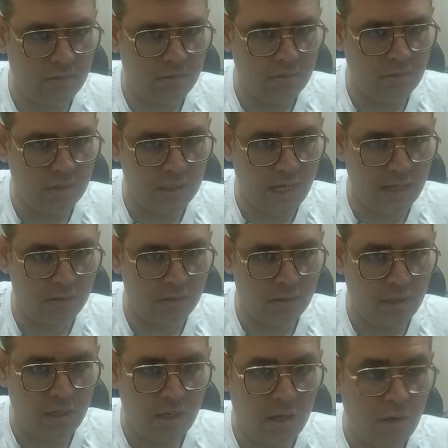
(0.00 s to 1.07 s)
Yes.
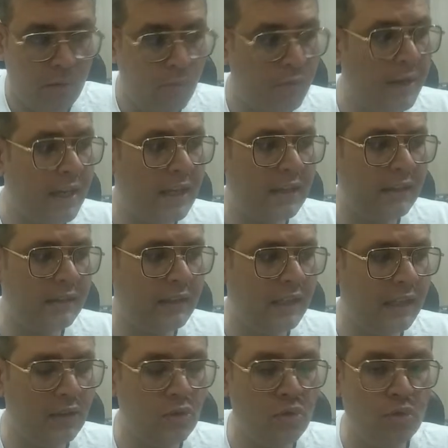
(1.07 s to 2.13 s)
Where is king?
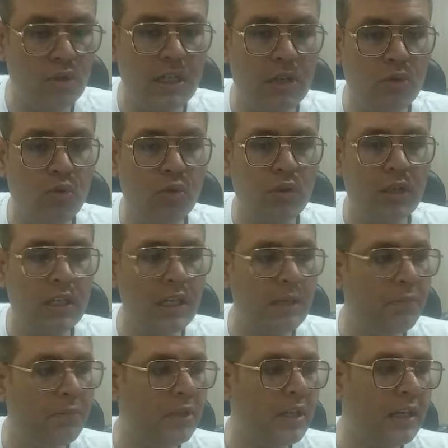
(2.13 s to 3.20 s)
You need to
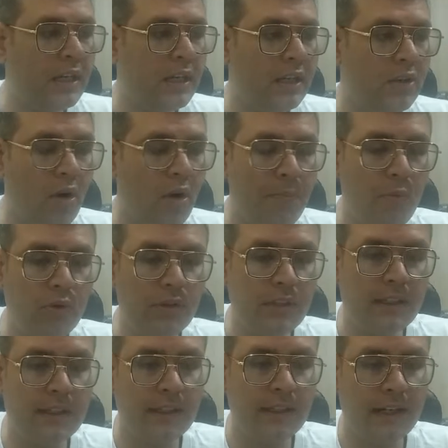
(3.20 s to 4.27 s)
keep king in opposite
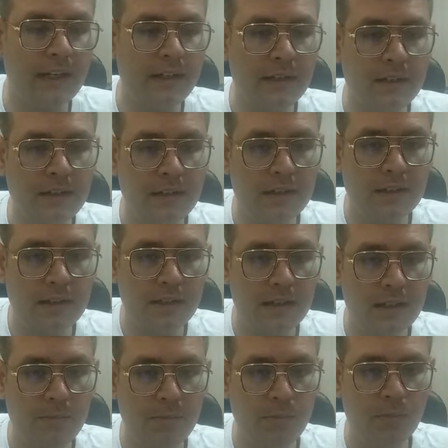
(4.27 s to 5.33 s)
side.
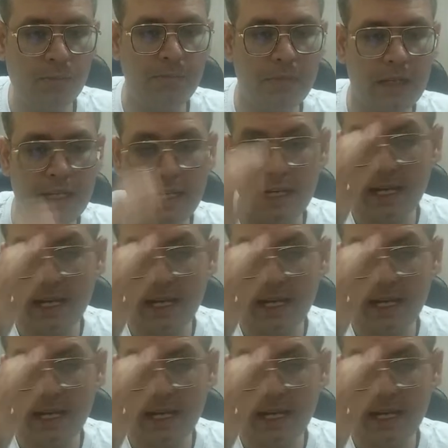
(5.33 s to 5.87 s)
If you play like